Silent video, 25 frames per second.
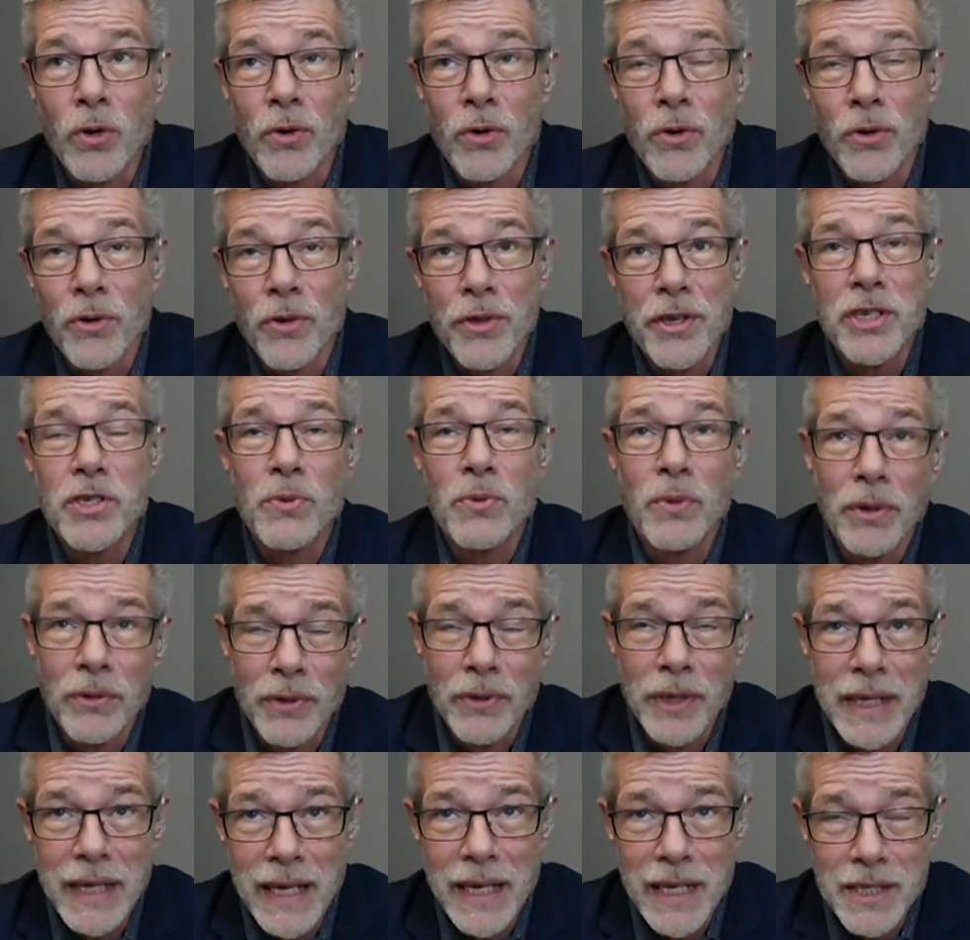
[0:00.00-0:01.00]
this one
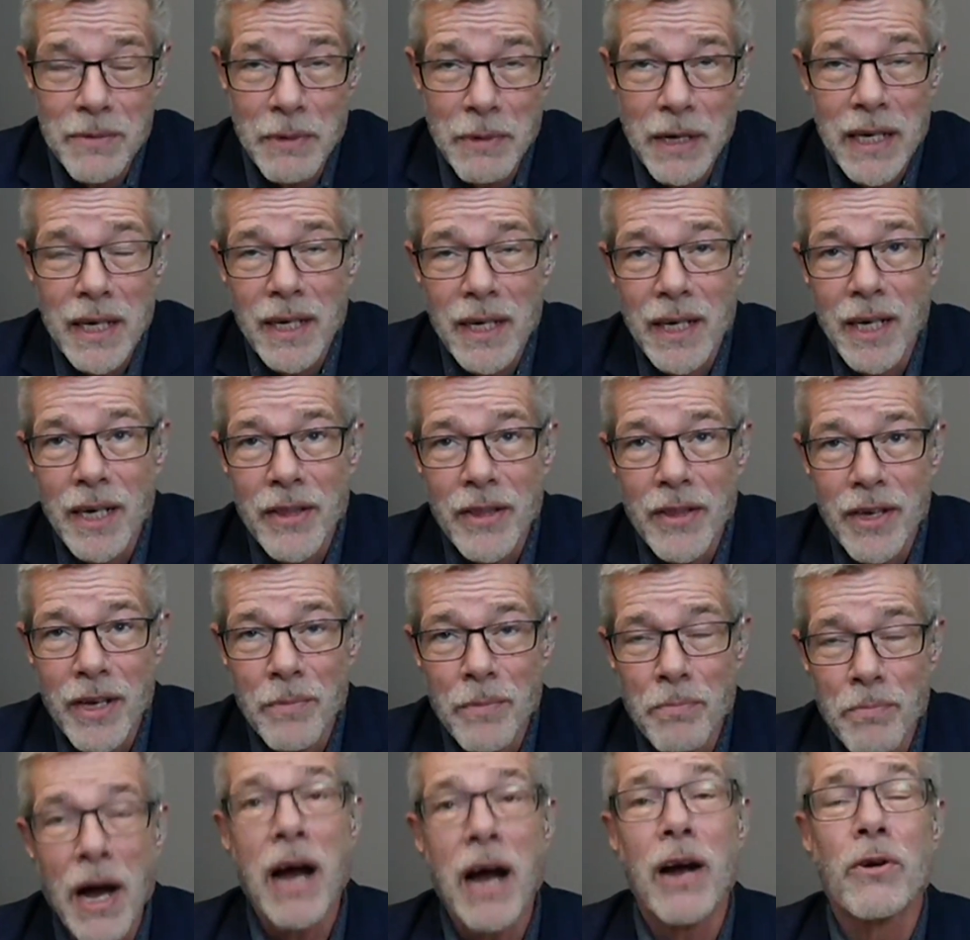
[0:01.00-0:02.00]
really gets me,
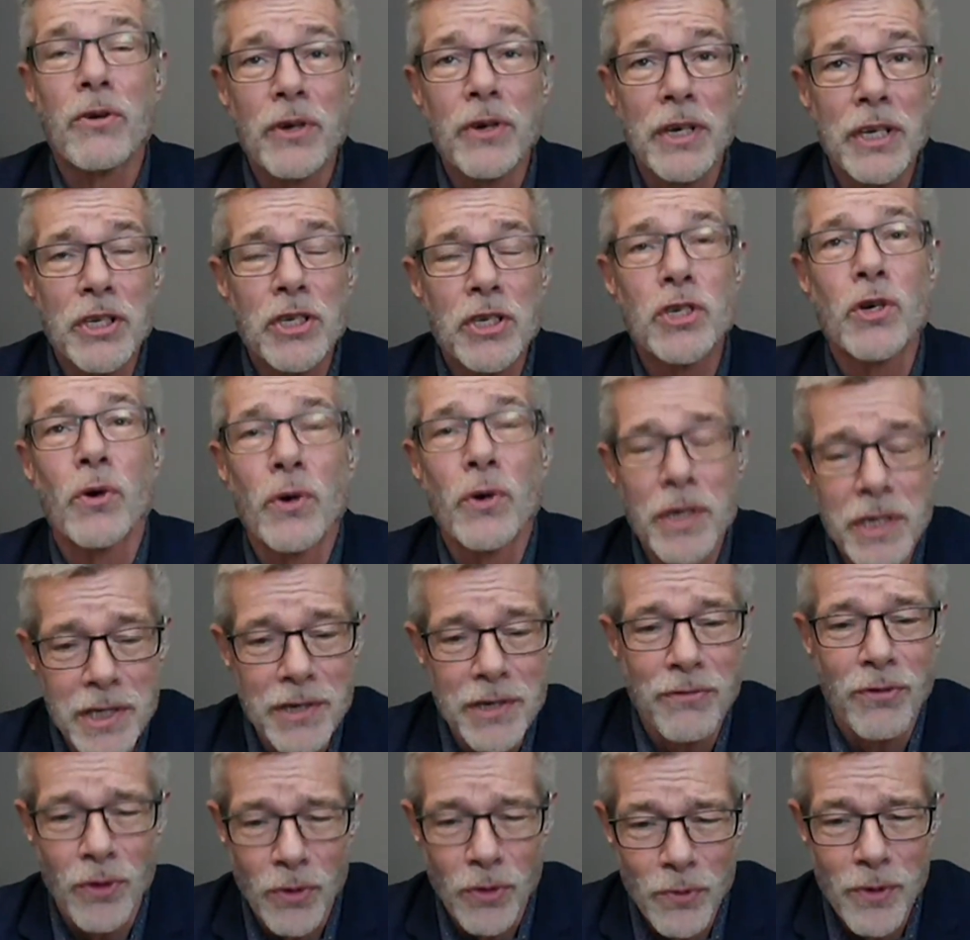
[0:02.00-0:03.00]
empowering choice
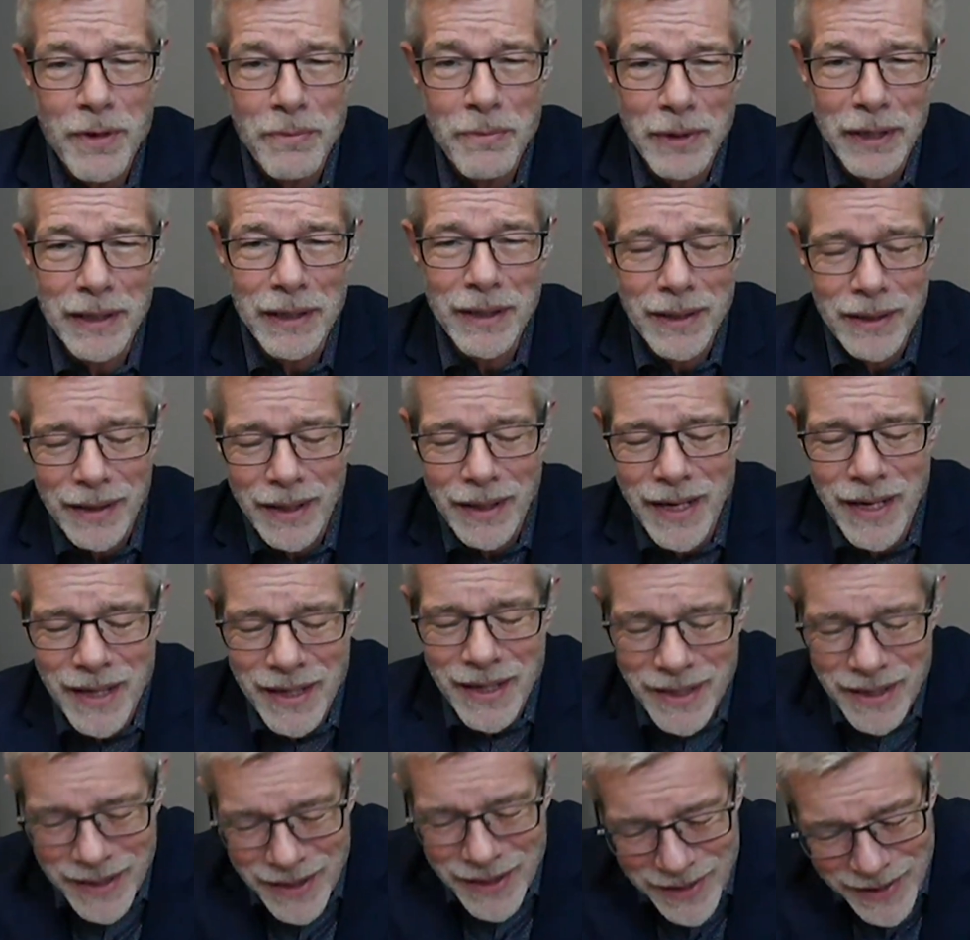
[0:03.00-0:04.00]
for women. Like,
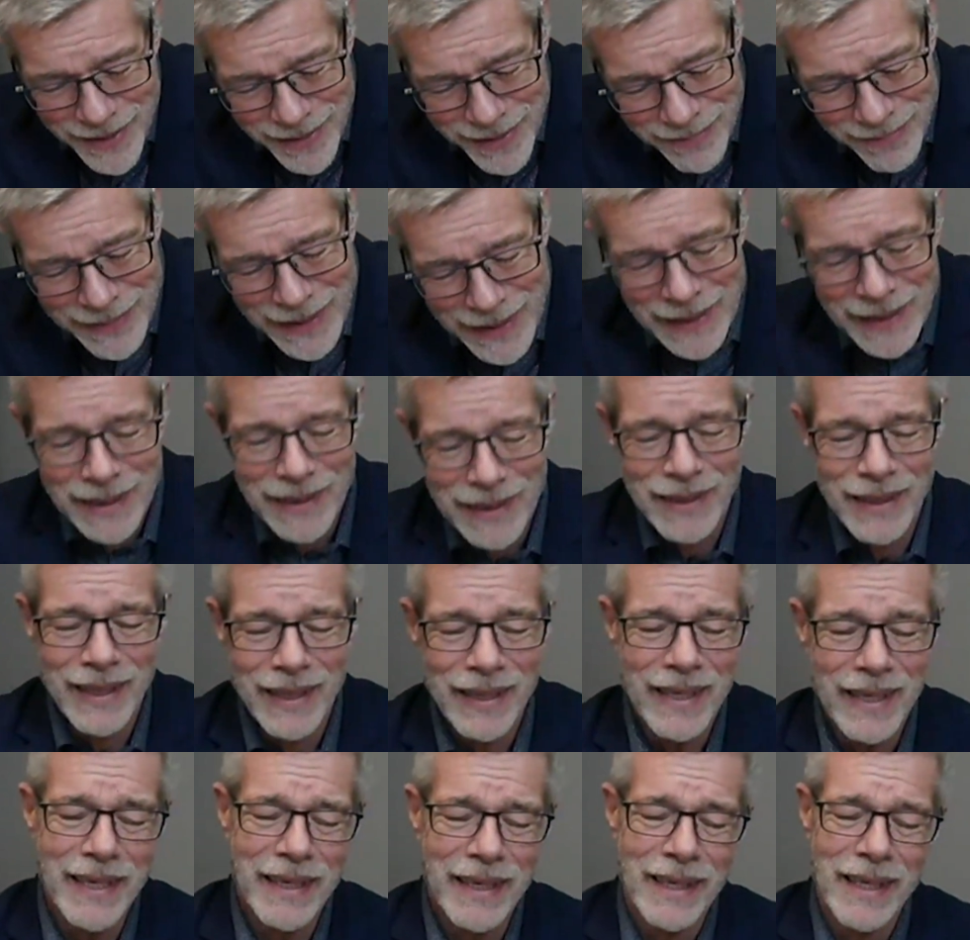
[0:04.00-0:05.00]

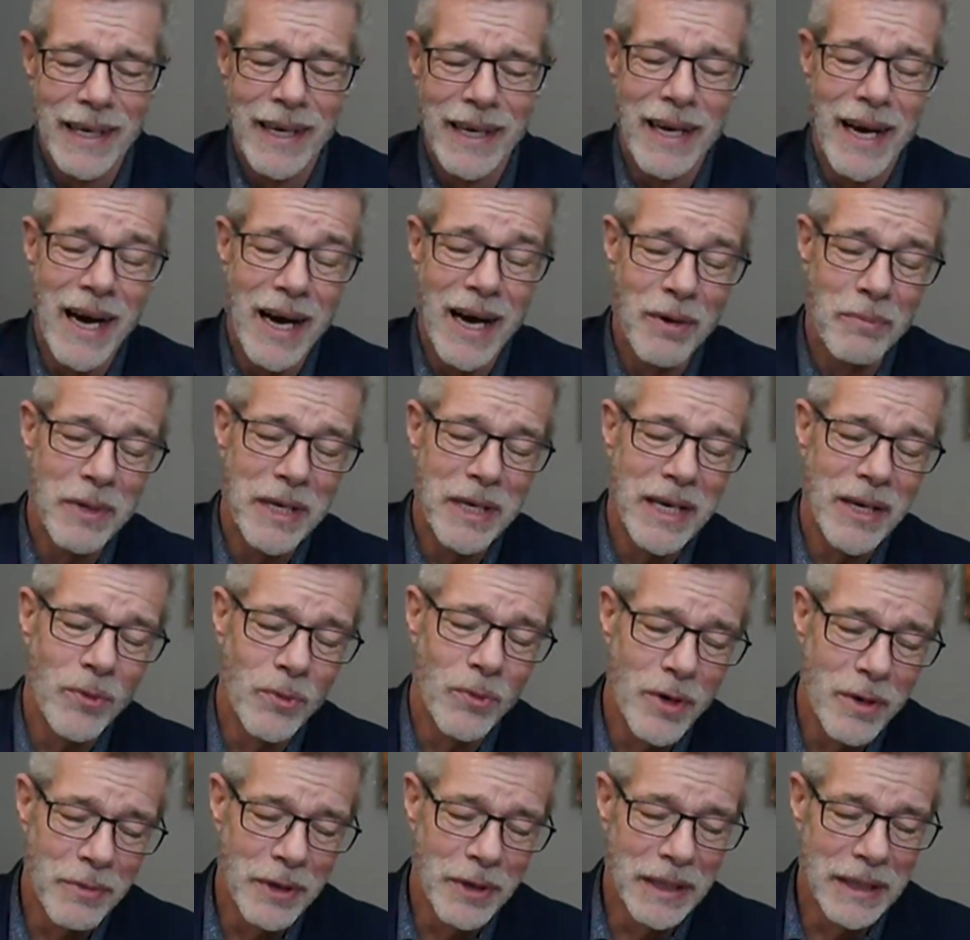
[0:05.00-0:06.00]
again, how many
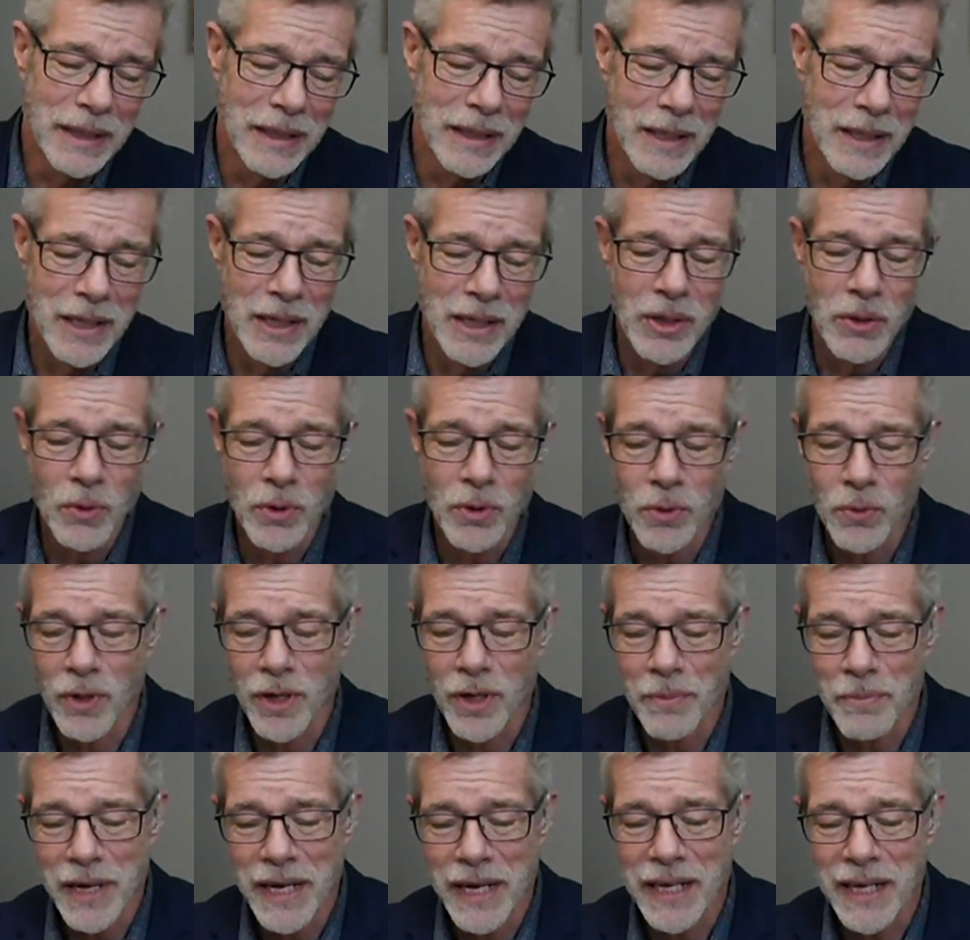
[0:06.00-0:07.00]
women would want
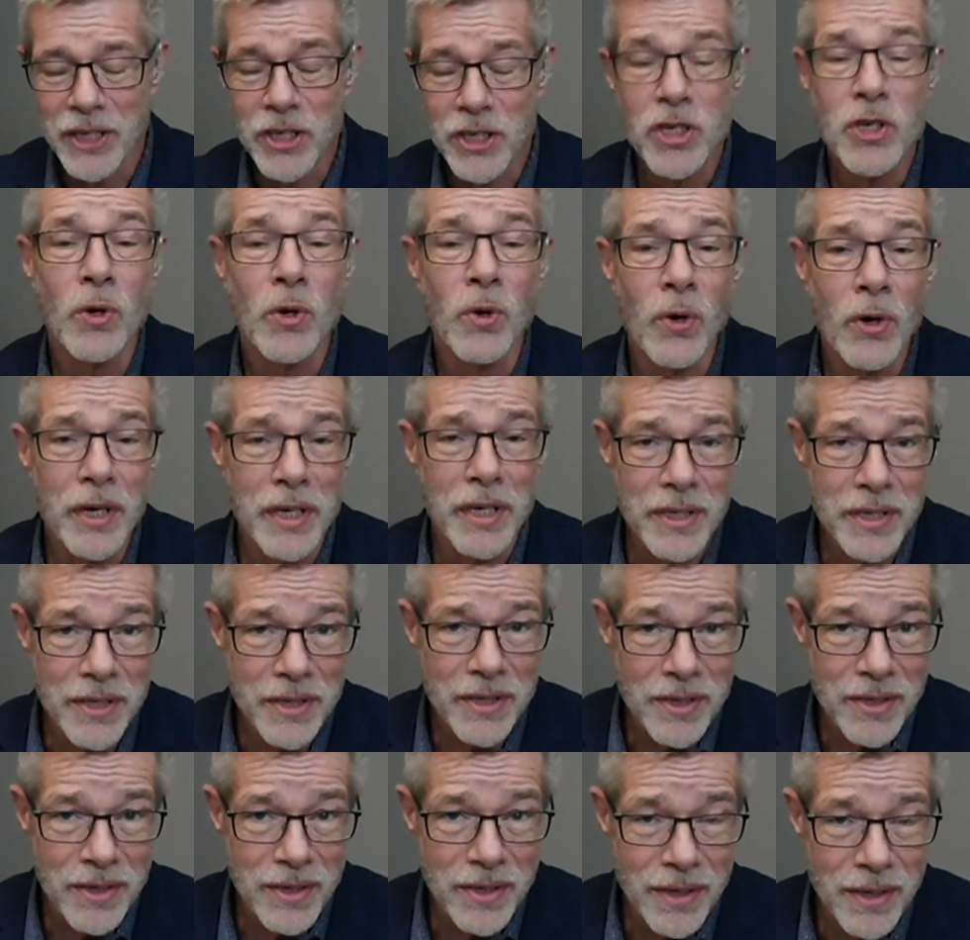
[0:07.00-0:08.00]
to make a
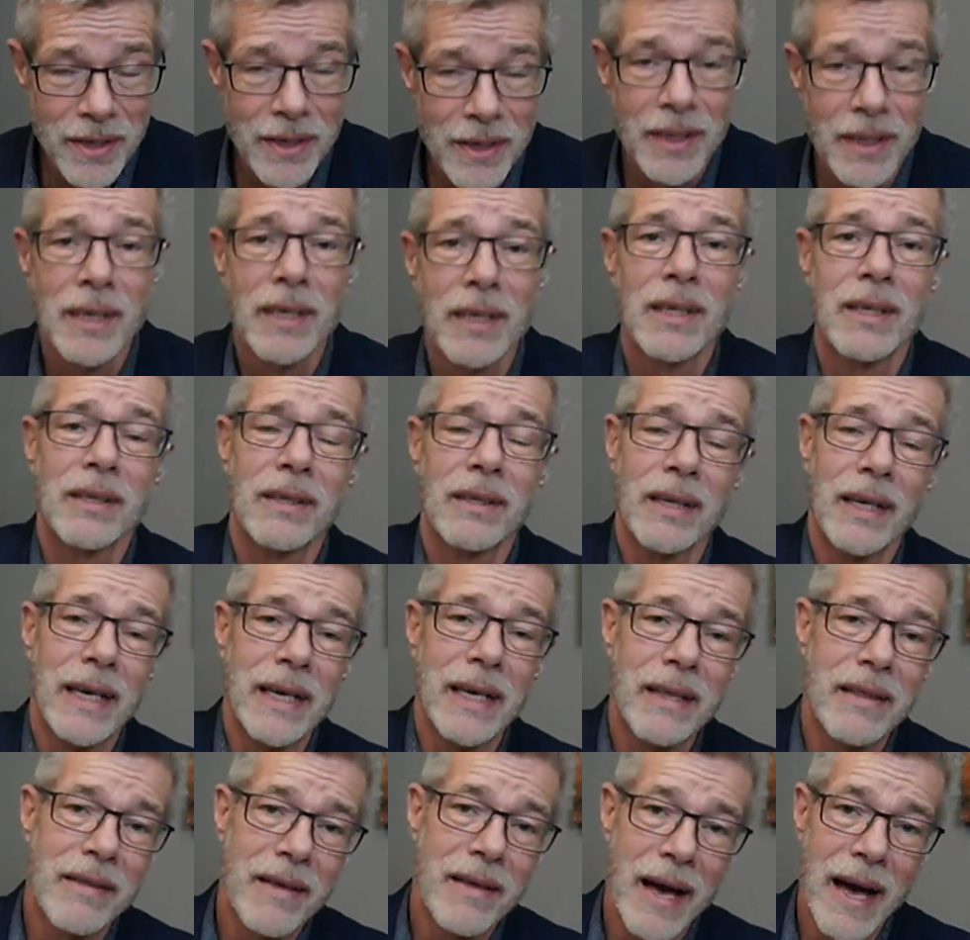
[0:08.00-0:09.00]
choice
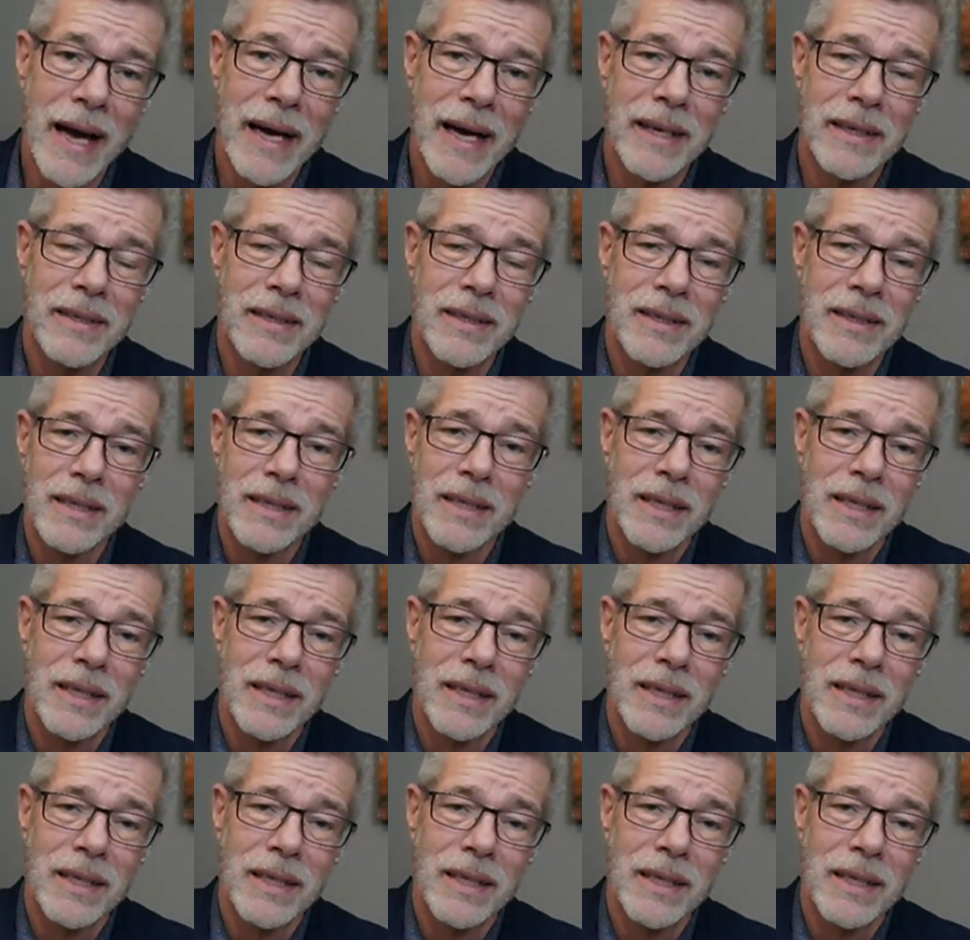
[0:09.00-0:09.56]
like that?